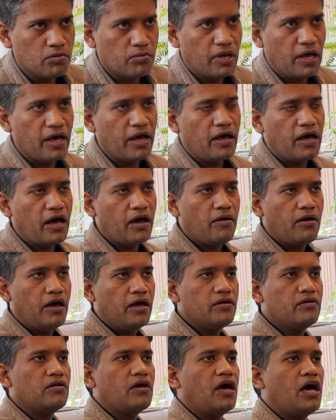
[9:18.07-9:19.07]

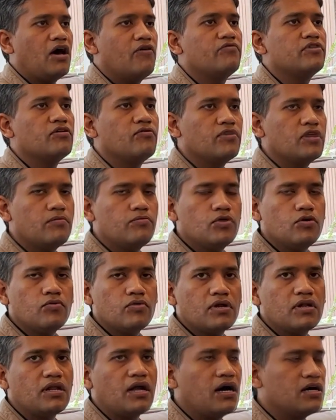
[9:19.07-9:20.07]
have developed
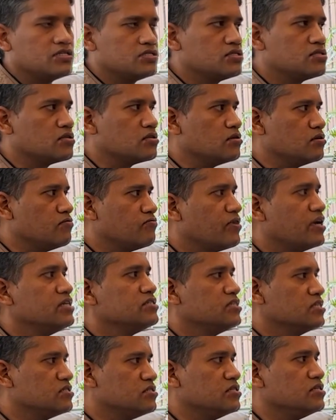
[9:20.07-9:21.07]
over the last
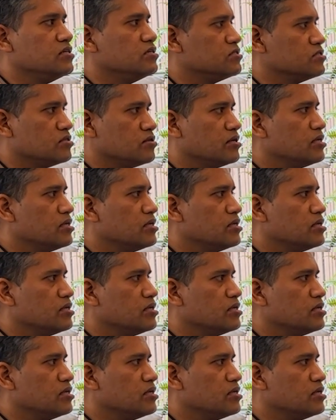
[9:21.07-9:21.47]
5-6 years.